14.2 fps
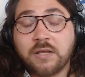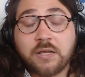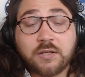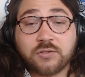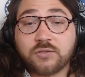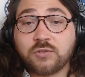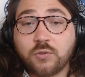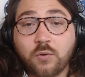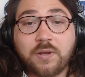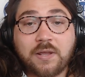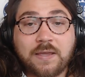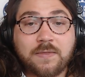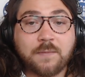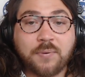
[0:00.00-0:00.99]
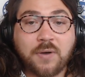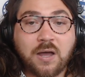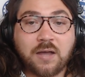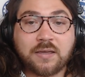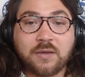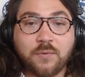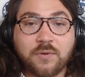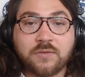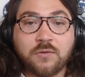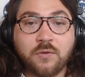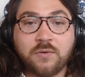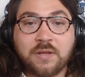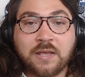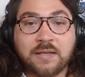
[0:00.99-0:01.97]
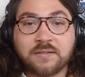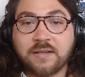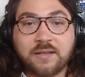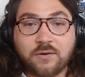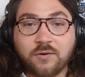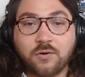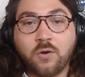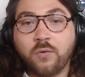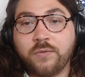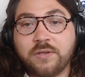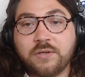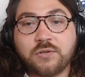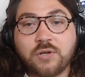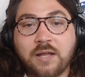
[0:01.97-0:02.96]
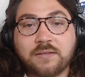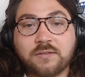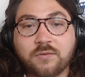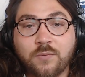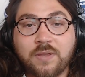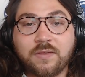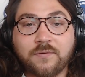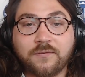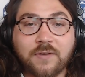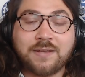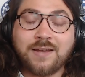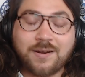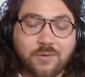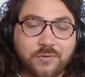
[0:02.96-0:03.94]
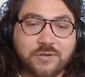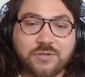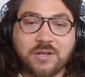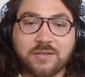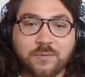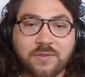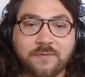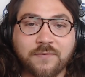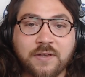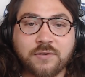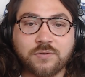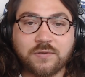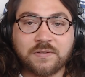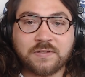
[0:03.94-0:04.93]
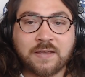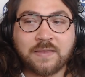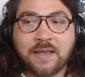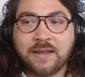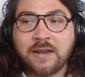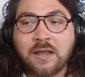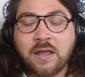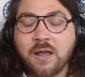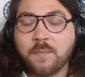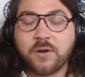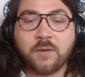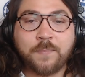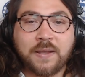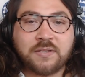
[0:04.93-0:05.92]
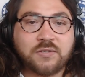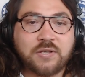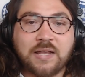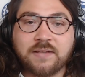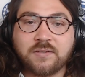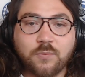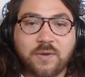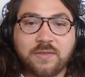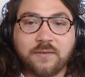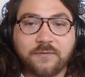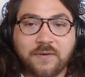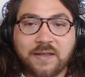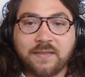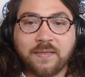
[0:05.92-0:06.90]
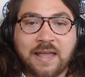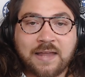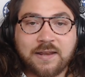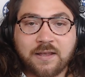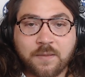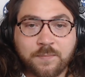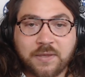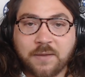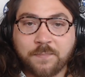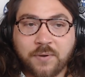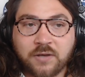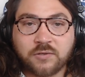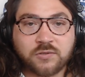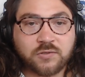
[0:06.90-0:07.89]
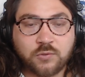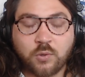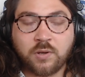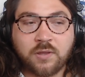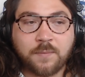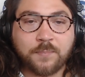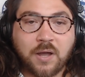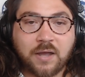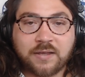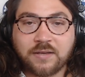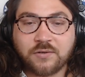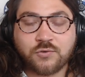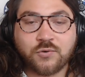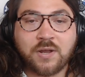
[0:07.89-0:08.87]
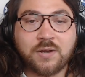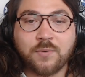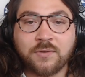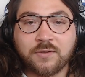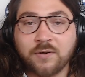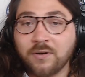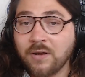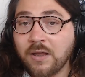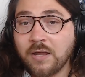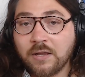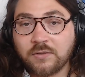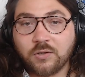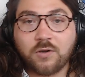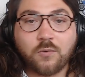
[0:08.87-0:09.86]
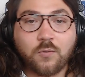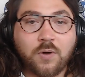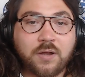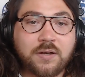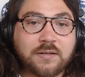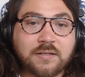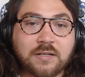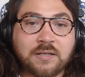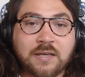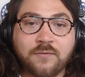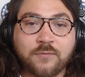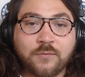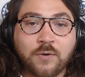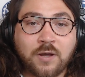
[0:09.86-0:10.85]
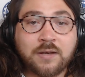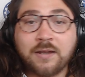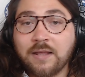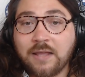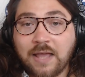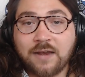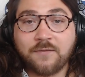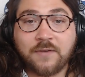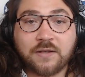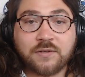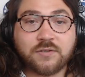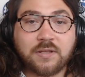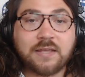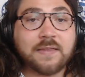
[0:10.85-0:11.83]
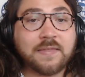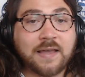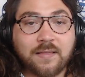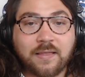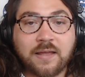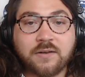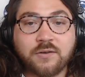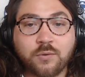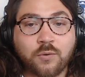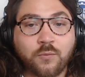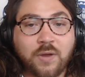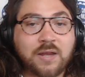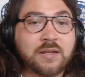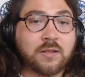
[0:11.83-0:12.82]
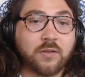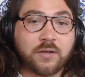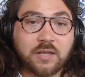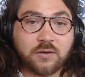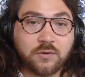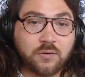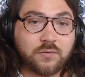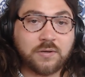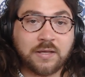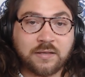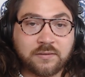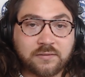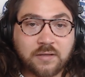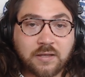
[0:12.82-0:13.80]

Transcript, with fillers: Stood in the pocket with Nunes in her only shot to win the fight. Not only shot to win the fight, shouldn't say that. But her best chance to win the fight, landing a big punch. Stood in the pocket and traded with her. Took one to give one. And eventually that led to her win. You look at Nunes.